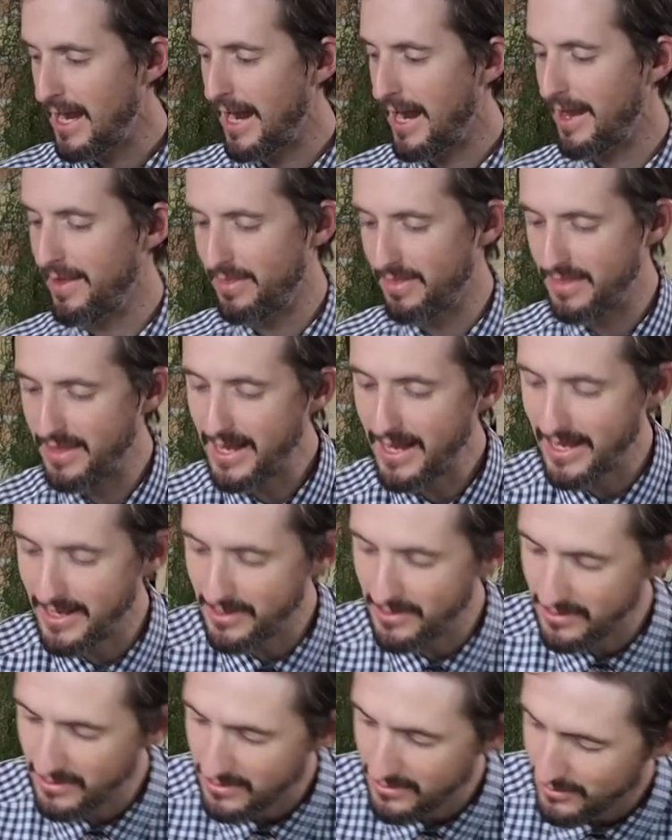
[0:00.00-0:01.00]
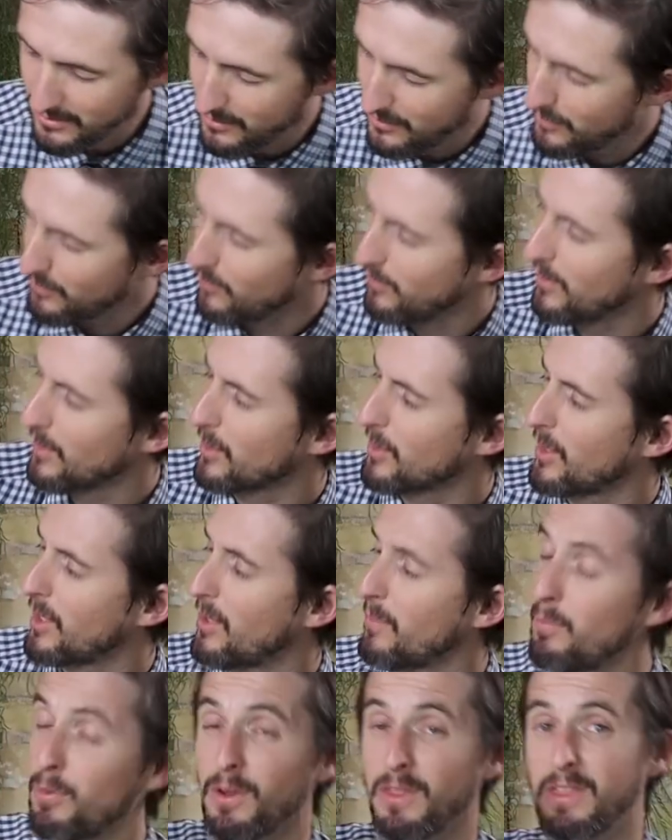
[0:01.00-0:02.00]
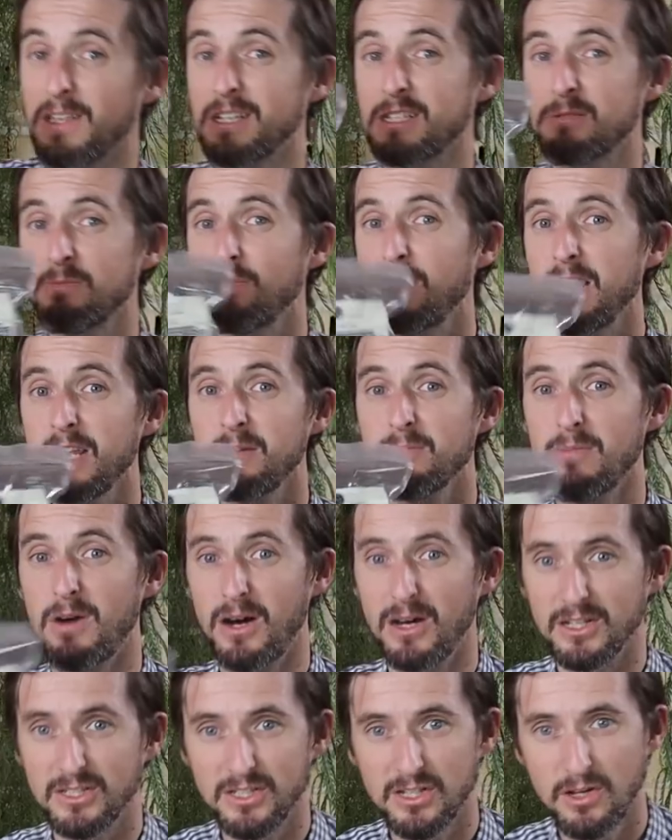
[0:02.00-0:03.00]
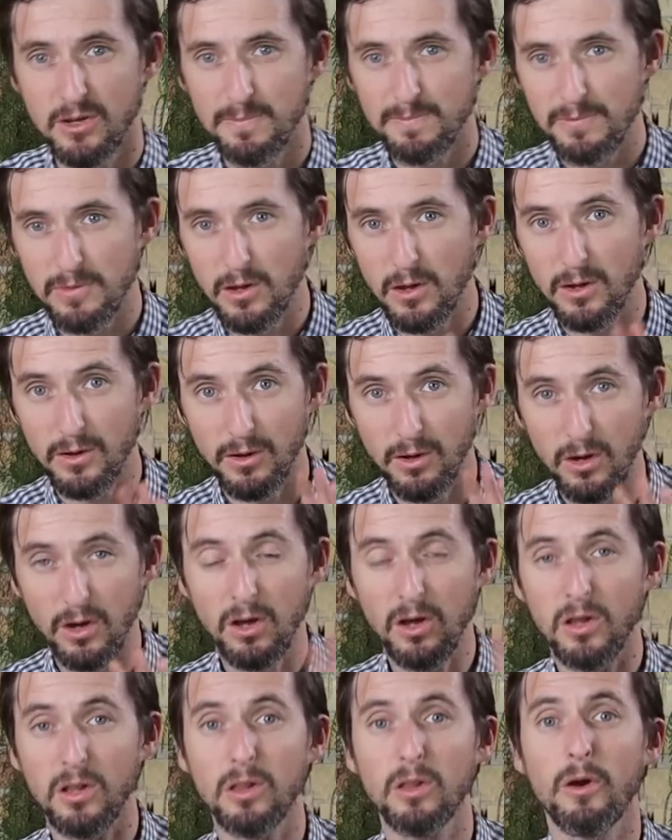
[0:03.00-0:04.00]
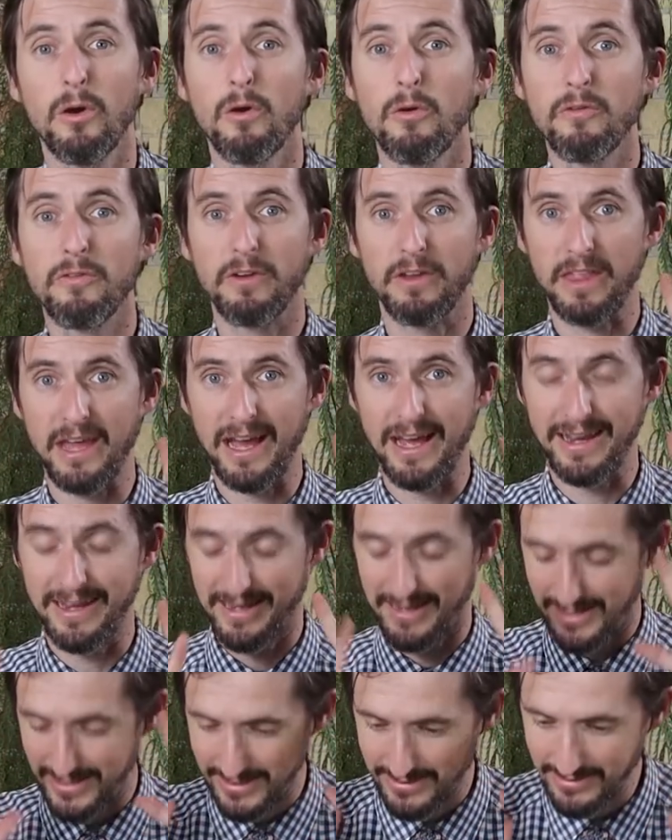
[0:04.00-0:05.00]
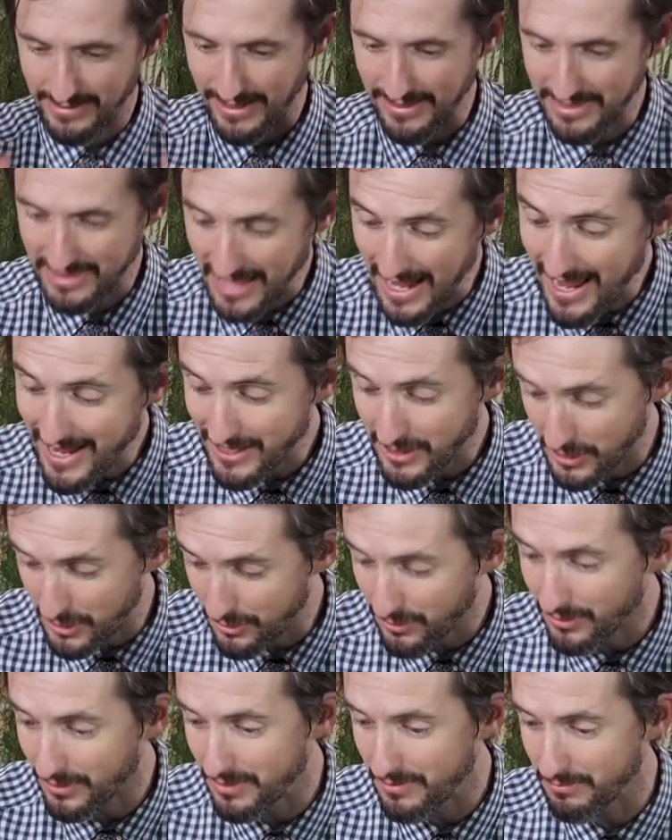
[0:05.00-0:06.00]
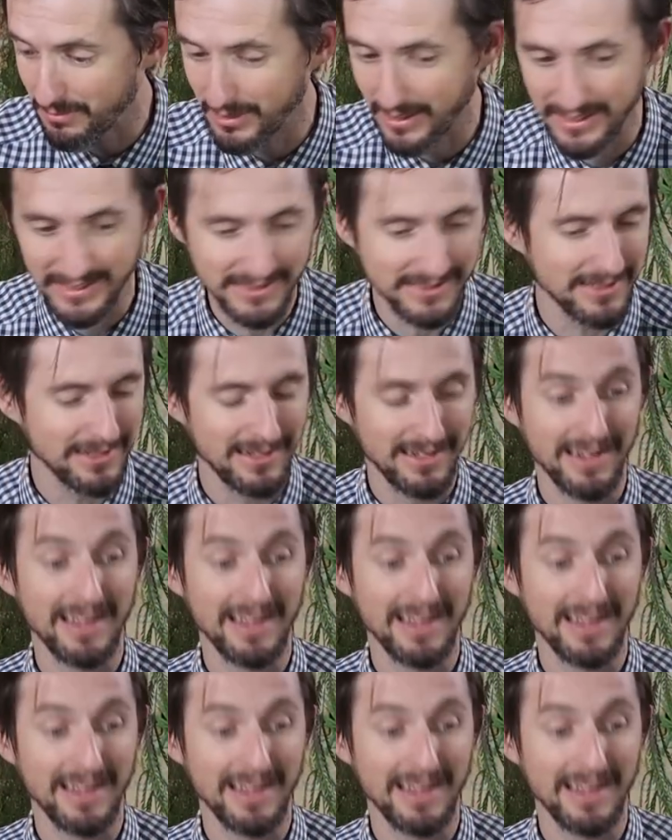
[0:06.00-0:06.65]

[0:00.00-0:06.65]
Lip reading: and then we're going to put this peat moss all over that and let that cure in place.